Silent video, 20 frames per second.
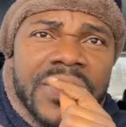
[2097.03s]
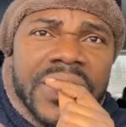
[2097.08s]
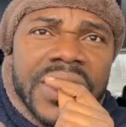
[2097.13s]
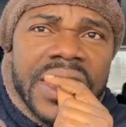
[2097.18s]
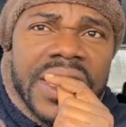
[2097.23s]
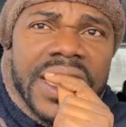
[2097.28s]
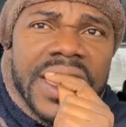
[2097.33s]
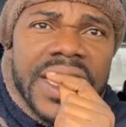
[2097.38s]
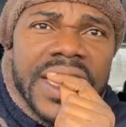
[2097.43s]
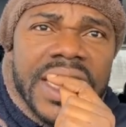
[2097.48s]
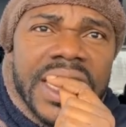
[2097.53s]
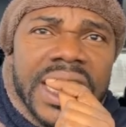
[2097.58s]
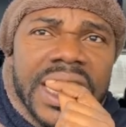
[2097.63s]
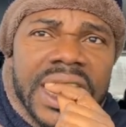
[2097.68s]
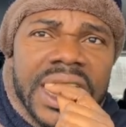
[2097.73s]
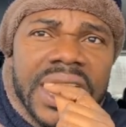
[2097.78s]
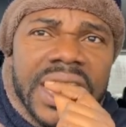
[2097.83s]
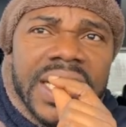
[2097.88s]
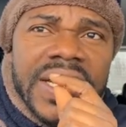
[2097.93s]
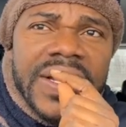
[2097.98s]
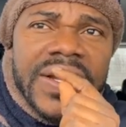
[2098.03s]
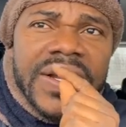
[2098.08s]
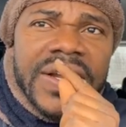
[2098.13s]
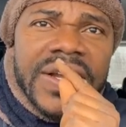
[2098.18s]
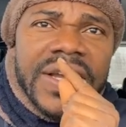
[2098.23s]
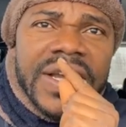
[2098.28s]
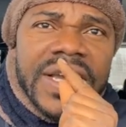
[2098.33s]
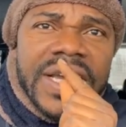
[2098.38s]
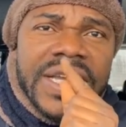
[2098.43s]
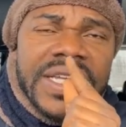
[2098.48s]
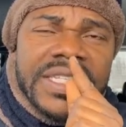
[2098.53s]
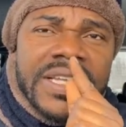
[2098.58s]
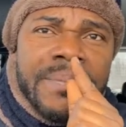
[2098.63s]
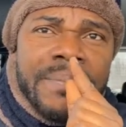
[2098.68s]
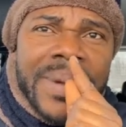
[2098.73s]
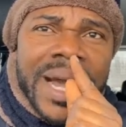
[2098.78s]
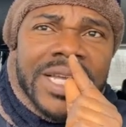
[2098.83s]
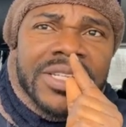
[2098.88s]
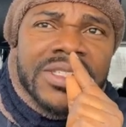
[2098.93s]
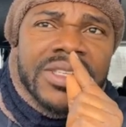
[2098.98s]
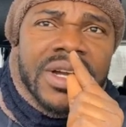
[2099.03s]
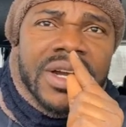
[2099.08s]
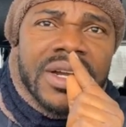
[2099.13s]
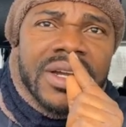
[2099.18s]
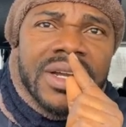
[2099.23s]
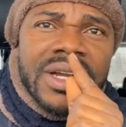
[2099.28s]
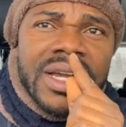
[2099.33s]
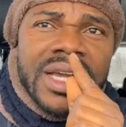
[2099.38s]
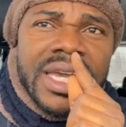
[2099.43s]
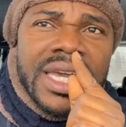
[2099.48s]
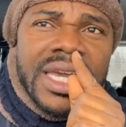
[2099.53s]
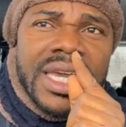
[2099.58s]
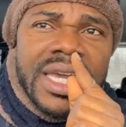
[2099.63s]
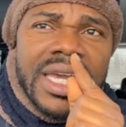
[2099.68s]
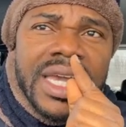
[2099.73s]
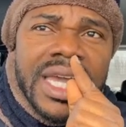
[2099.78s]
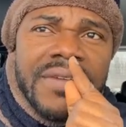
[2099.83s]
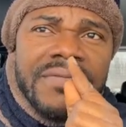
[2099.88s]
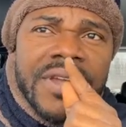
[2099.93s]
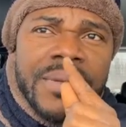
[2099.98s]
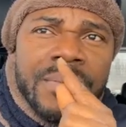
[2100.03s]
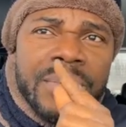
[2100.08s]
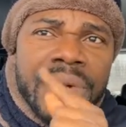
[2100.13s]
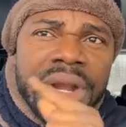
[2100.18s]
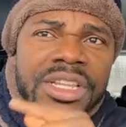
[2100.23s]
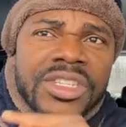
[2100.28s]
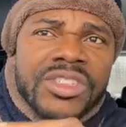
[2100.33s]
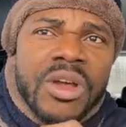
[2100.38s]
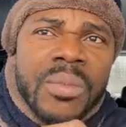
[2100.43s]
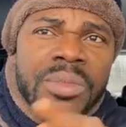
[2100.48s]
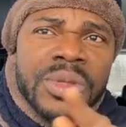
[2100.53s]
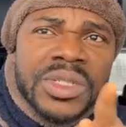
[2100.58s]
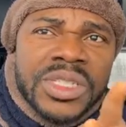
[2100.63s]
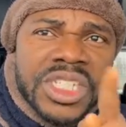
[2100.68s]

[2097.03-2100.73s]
UK. He's a pastor. He even brings some